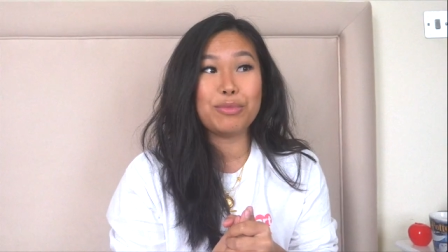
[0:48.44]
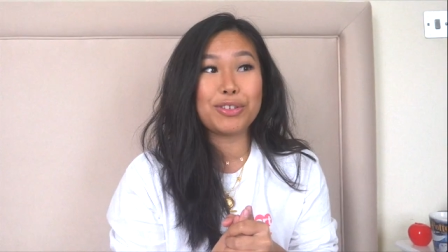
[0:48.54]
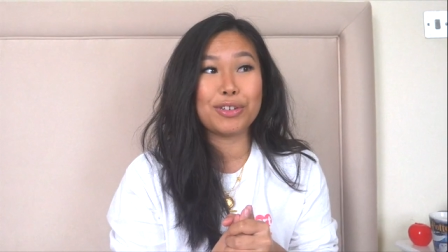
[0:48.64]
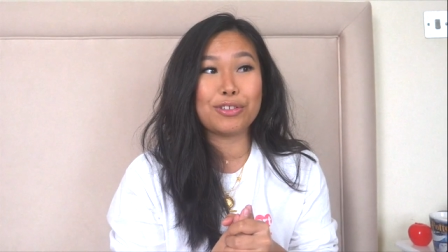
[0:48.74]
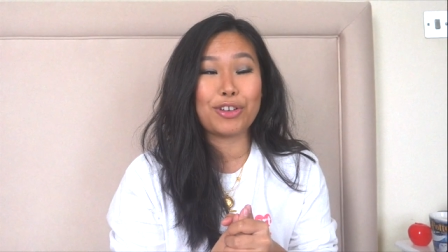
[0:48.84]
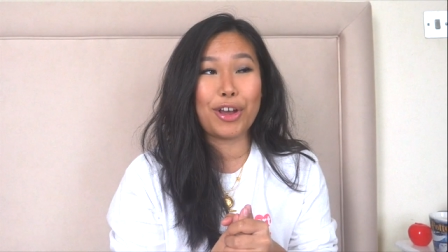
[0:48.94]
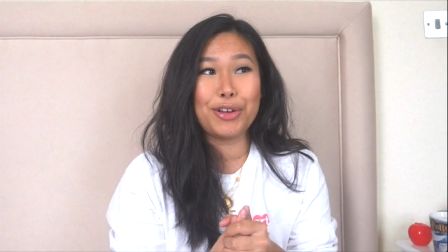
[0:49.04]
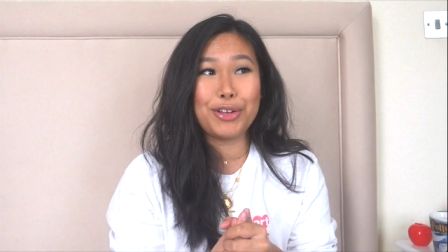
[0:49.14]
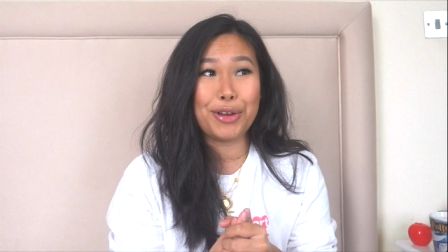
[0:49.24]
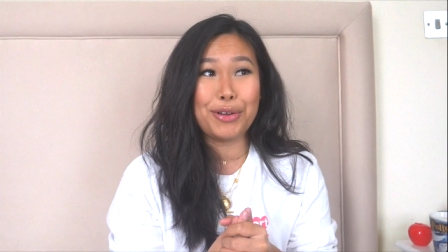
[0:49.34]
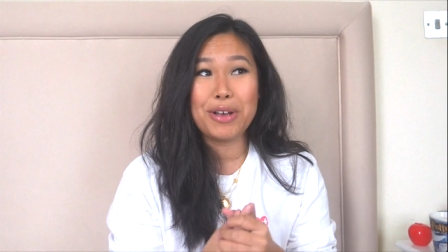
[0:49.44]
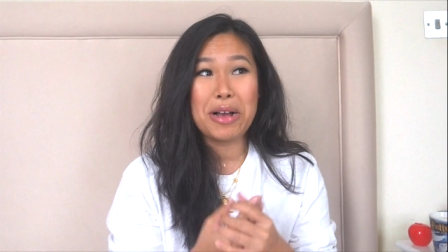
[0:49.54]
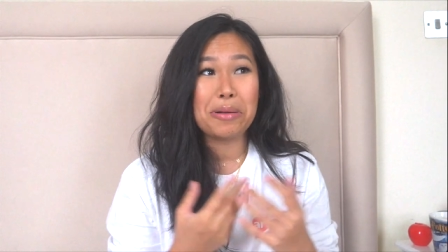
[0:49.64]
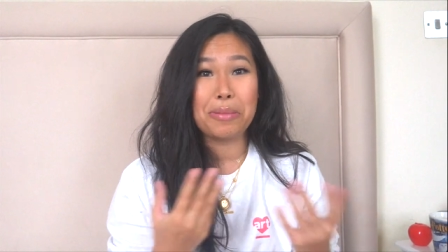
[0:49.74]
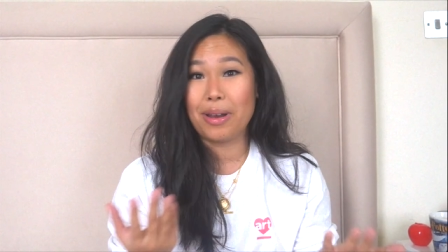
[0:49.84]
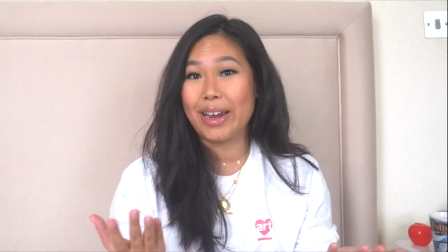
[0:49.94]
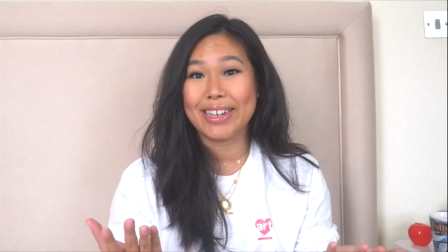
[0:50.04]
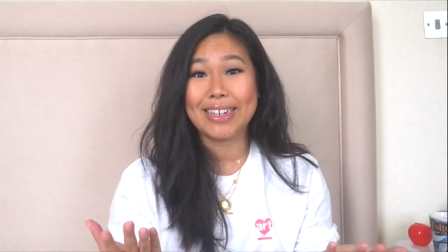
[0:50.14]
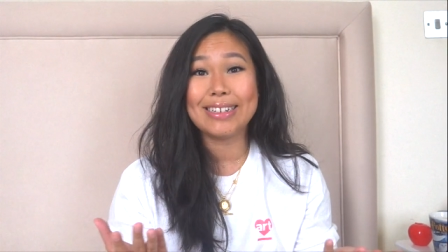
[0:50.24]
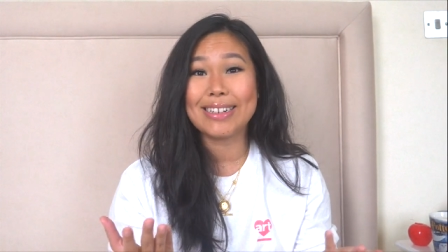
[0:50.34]
I'm just going to show you what I
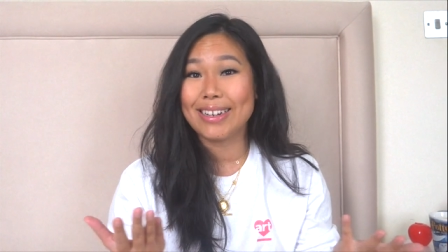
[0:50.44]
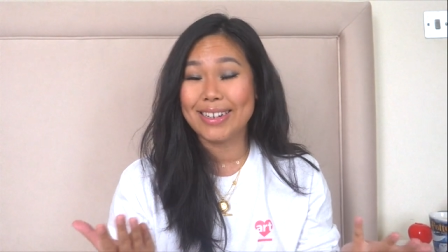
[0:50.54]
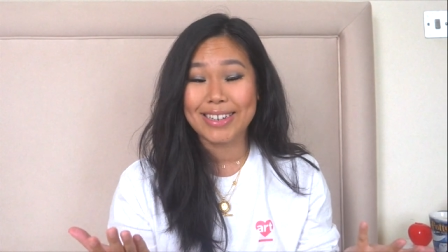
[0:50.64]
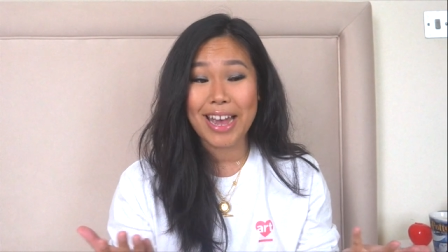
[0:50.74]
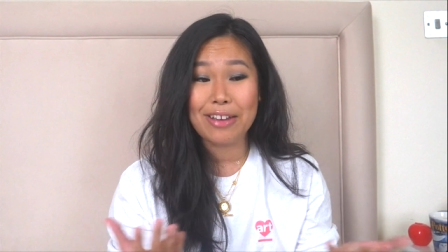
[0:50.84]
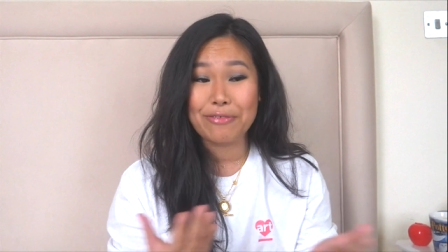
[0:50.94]
eat in a day.